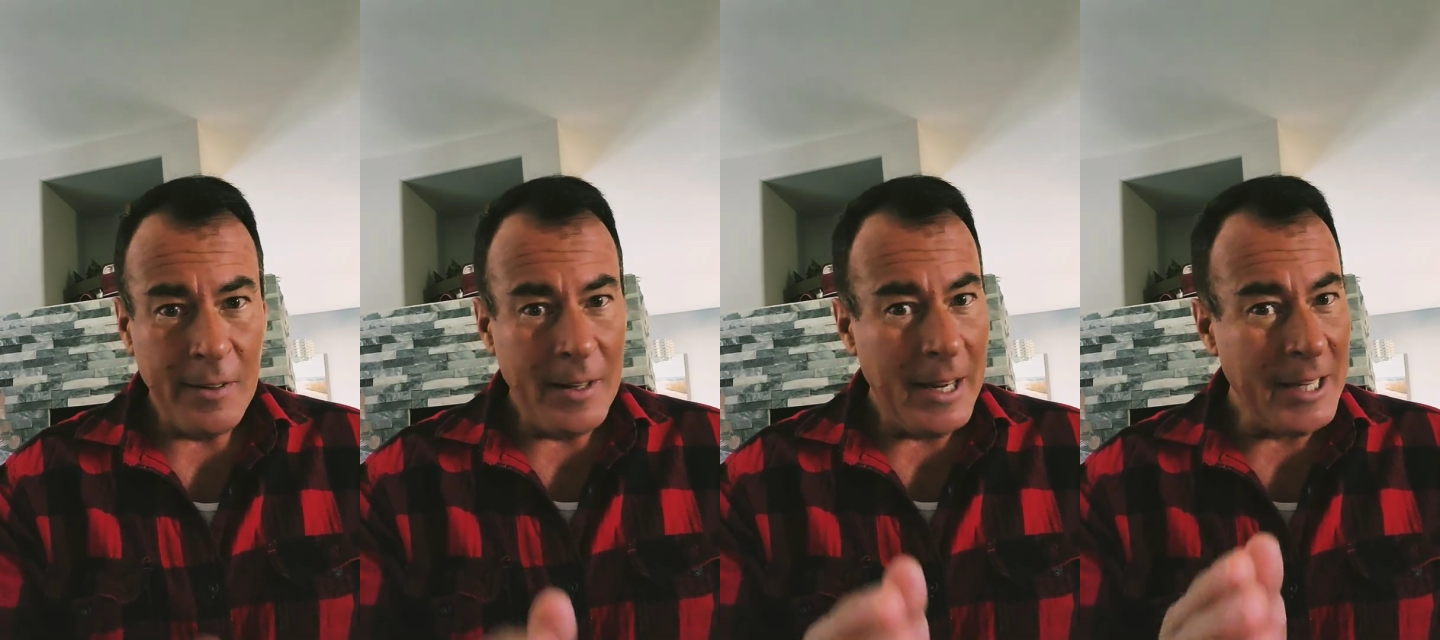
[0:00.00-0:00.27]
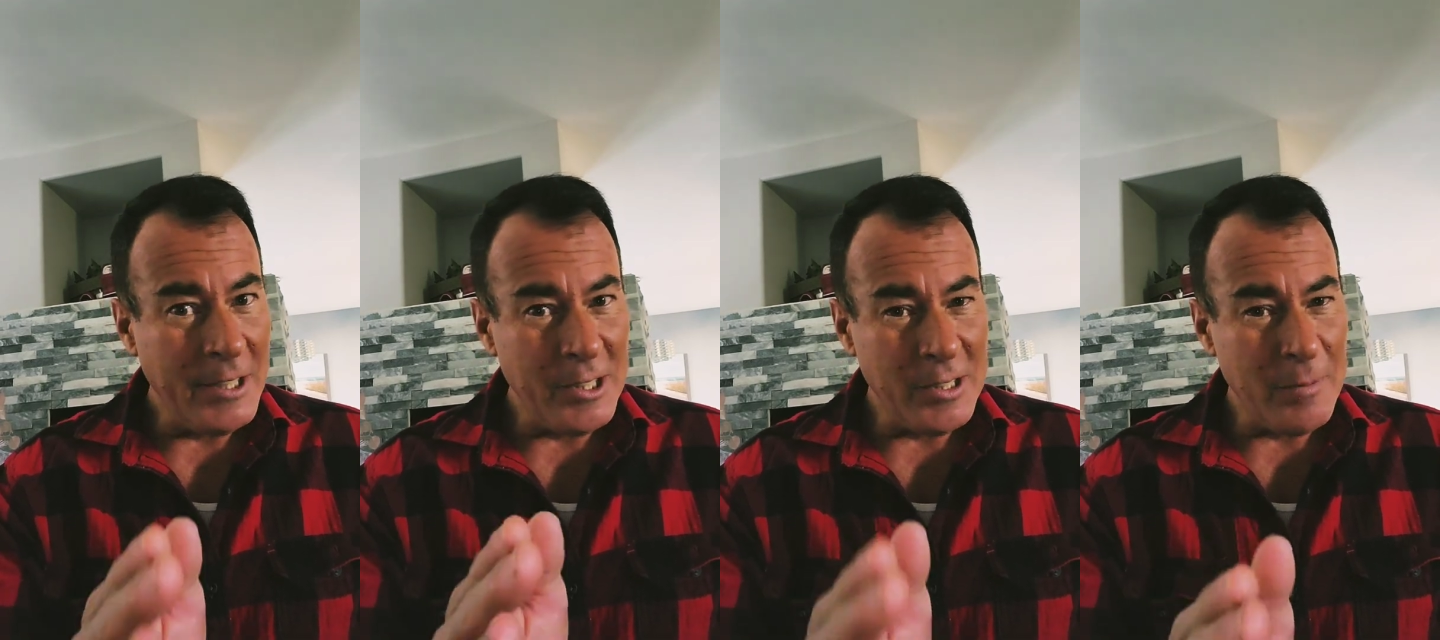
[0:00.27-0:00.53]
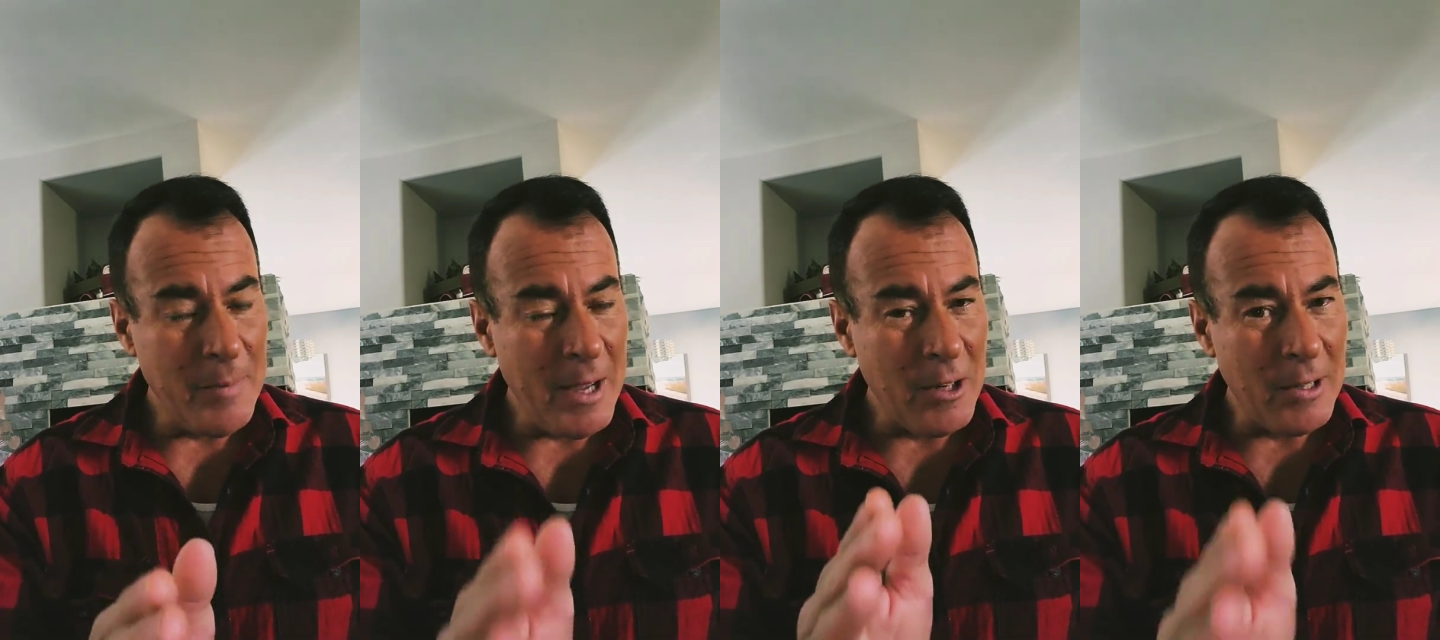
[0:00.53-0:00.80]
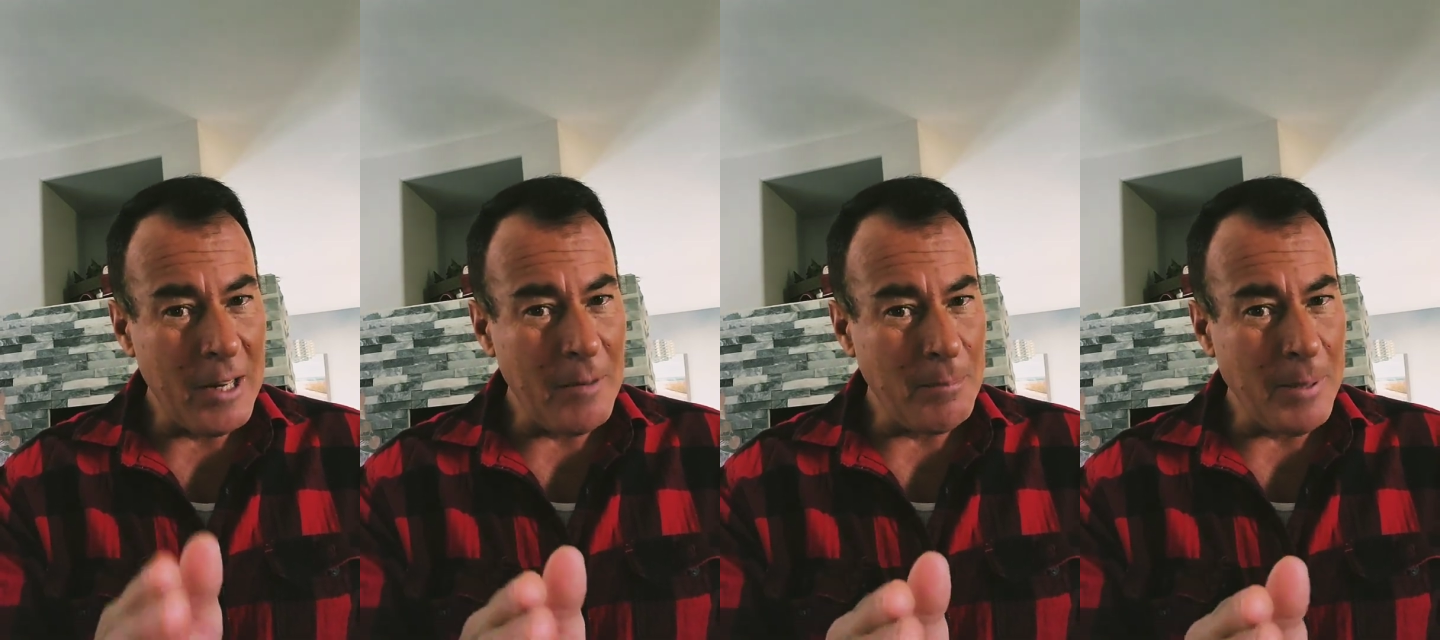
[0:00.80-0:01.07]
It's just a matter of
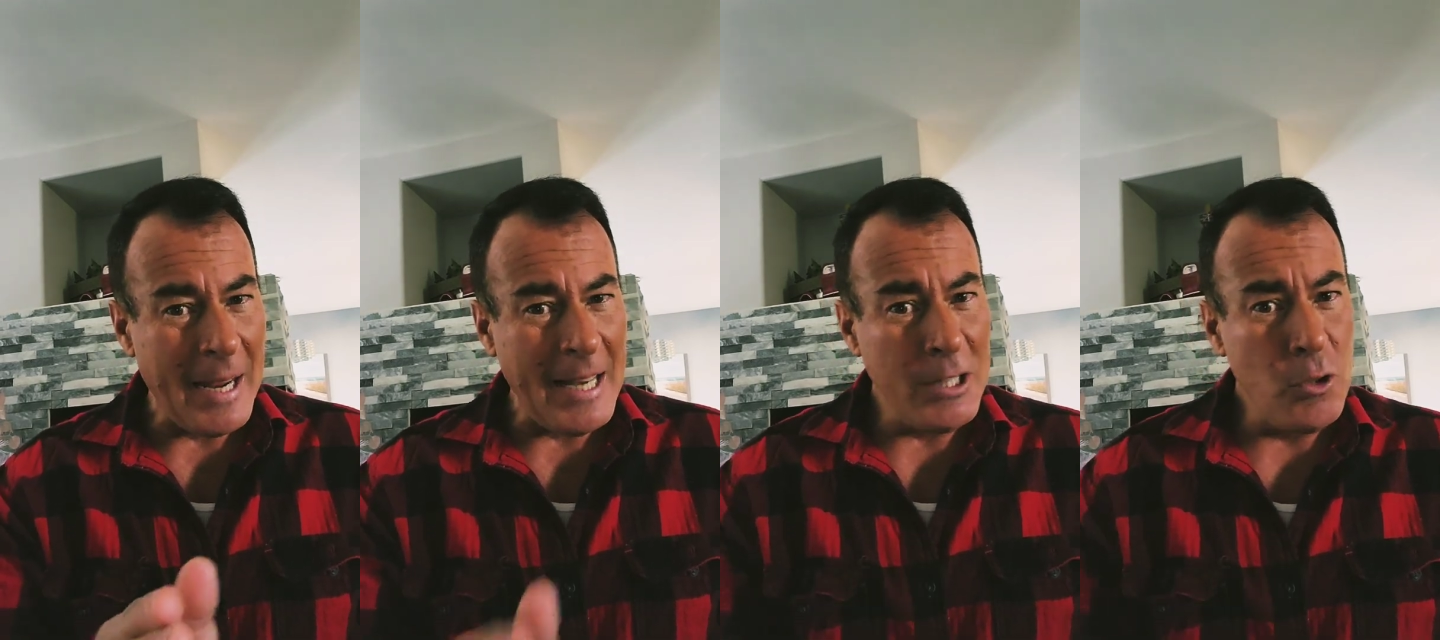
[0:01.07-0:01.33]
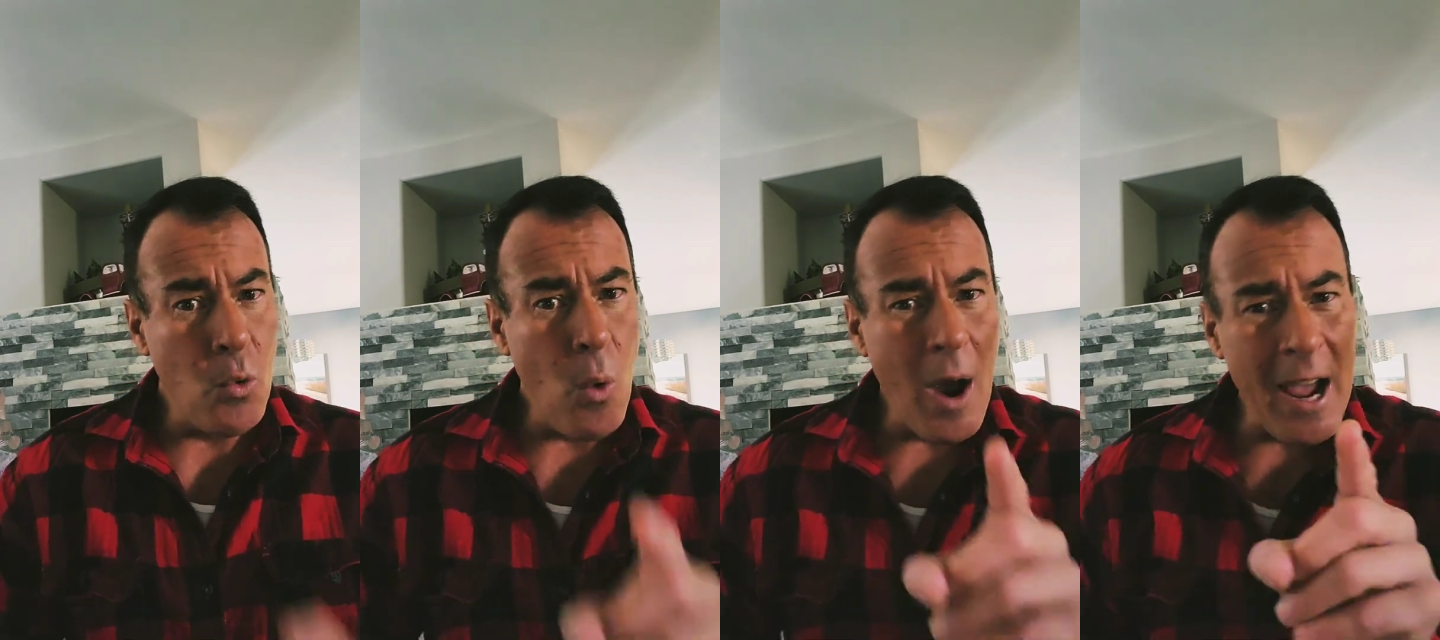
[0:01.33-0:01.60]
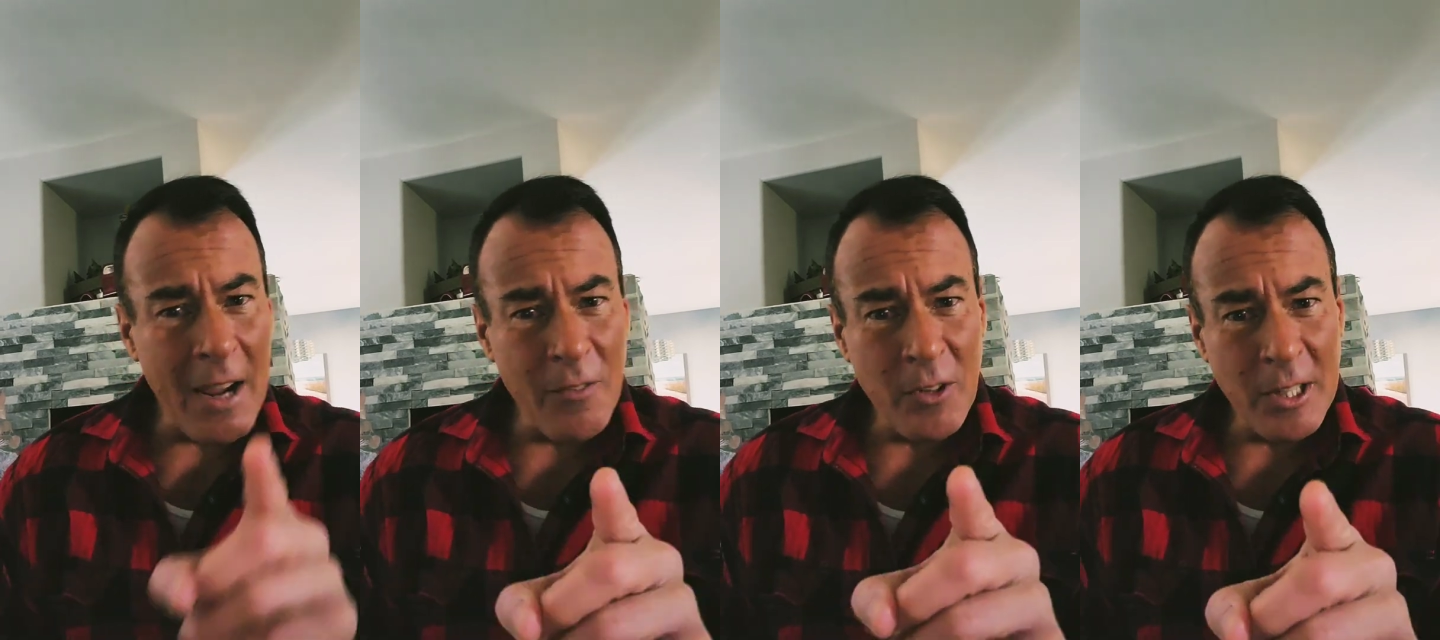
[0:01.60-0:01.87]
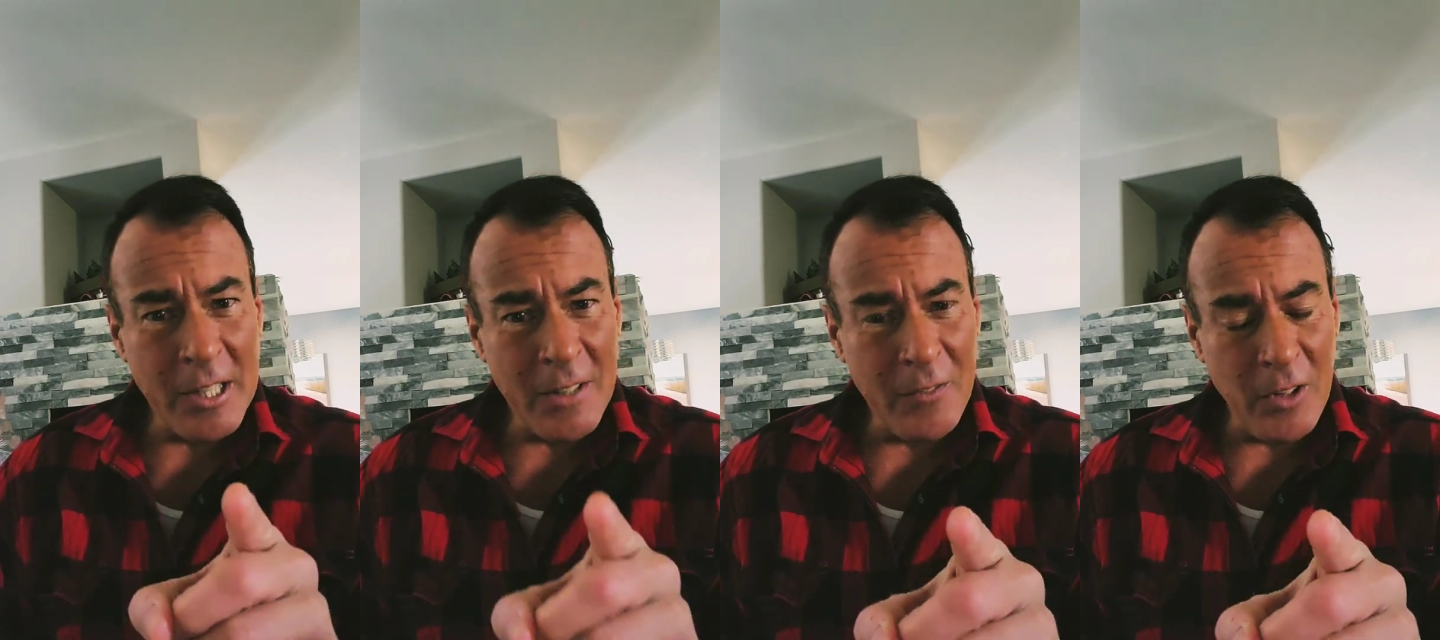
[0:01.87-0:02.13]
getting paid. Don't ever
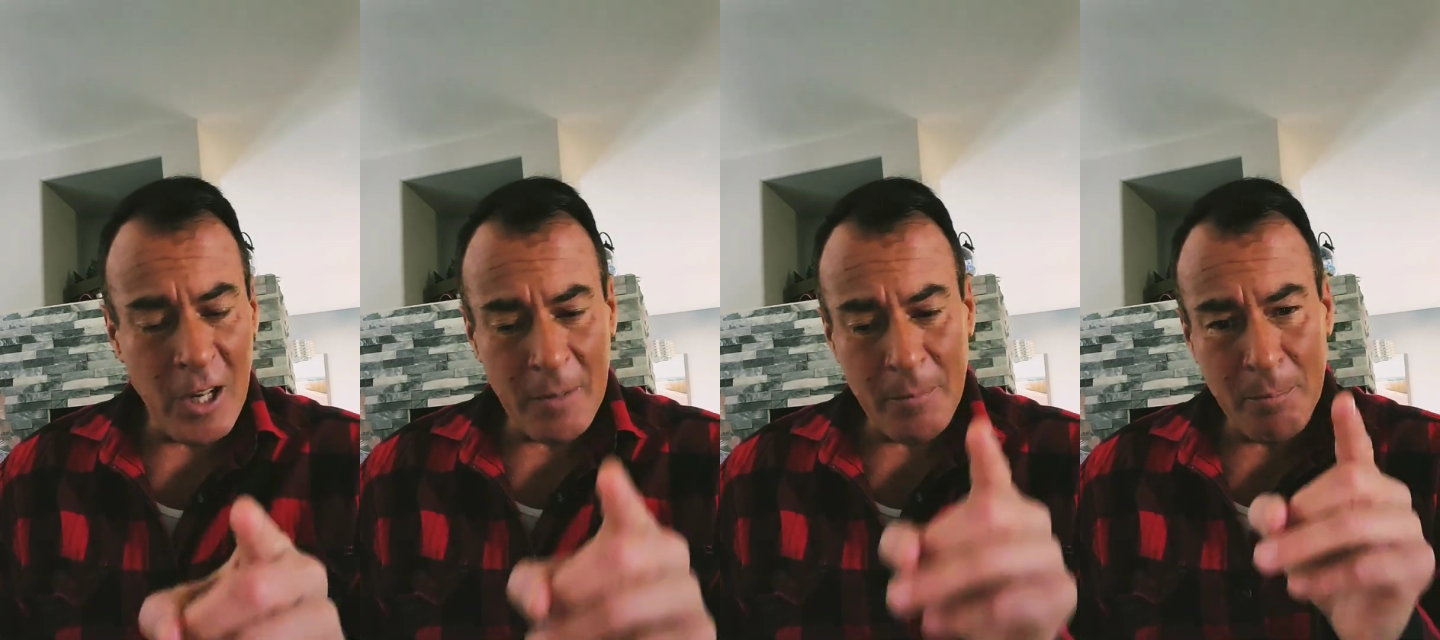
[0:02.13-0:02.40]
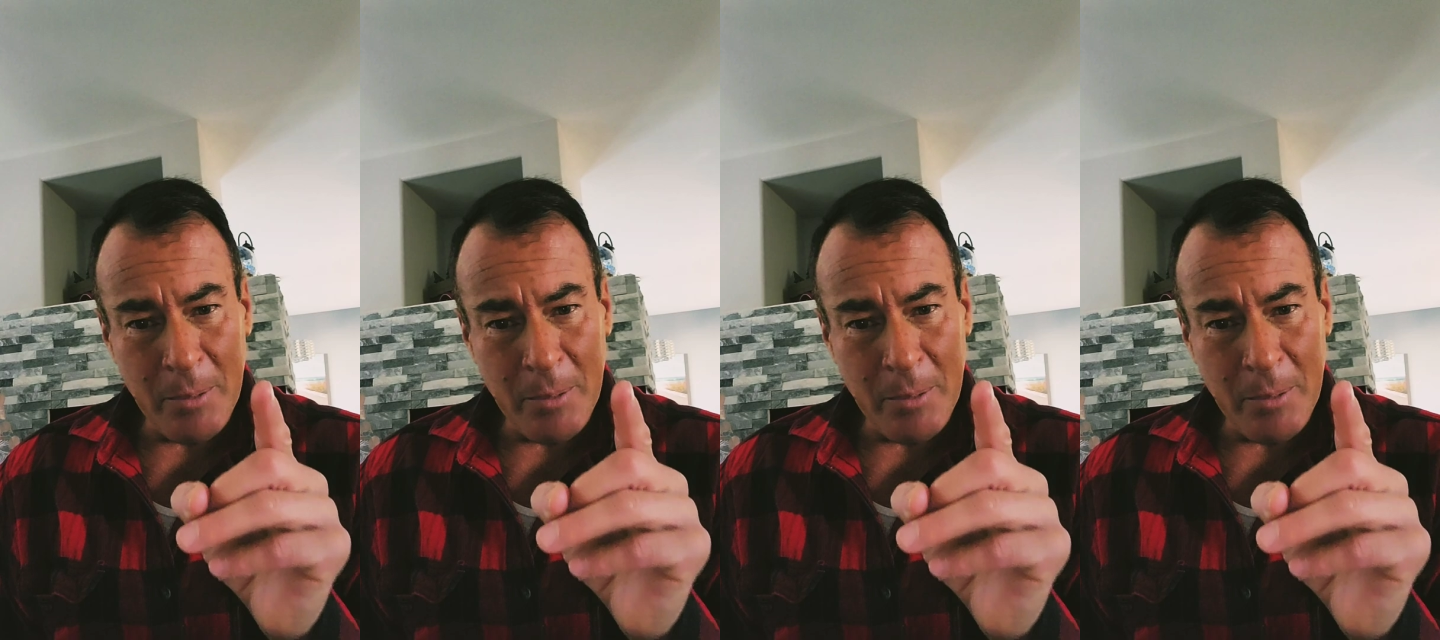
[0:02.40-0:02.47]
give up,